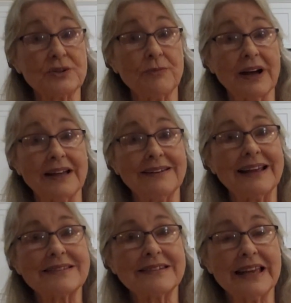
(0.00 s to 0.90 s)
nationwide.
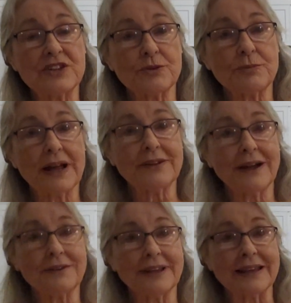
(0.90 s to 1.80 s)
That's a nationwide
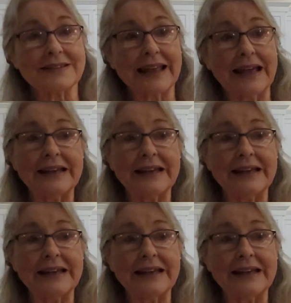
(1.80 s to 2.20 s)
contest. And